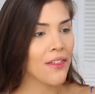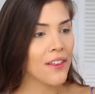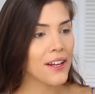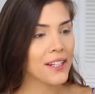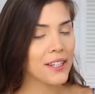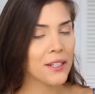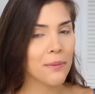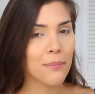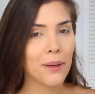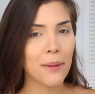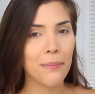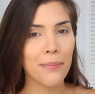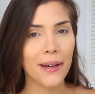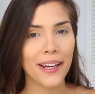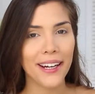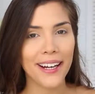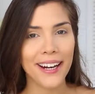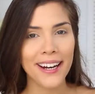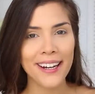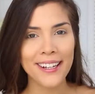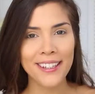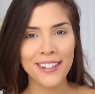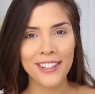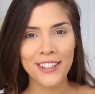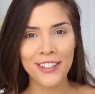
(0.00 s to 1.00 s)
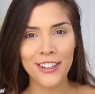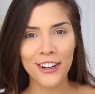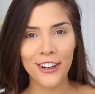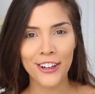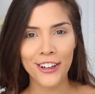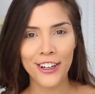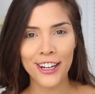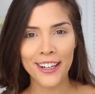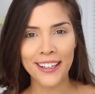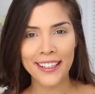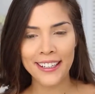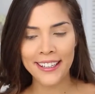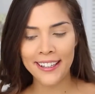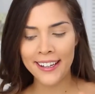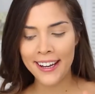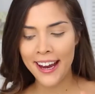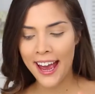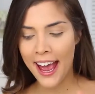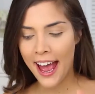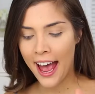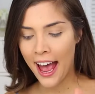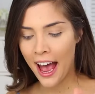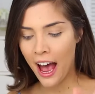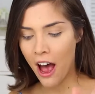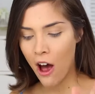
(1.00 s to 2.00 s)
That's a bit better. So
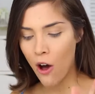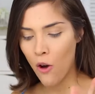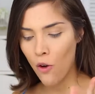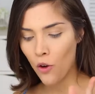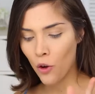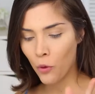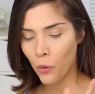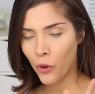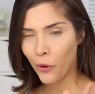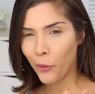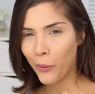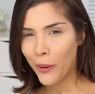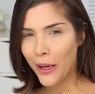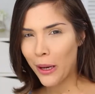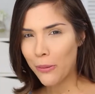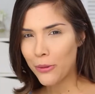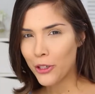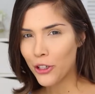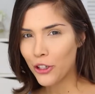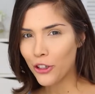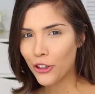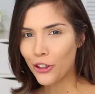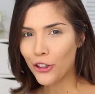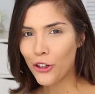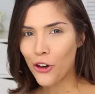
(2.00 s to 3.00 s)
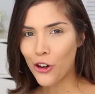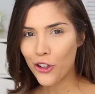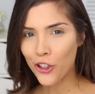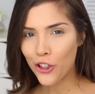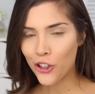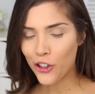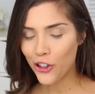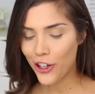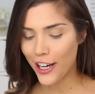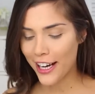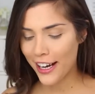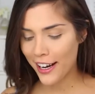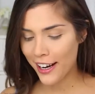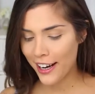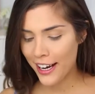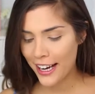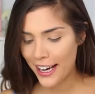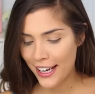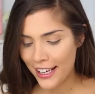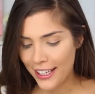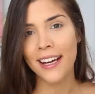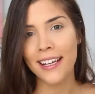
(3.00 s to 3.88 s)
now, what are we up to? Contouring.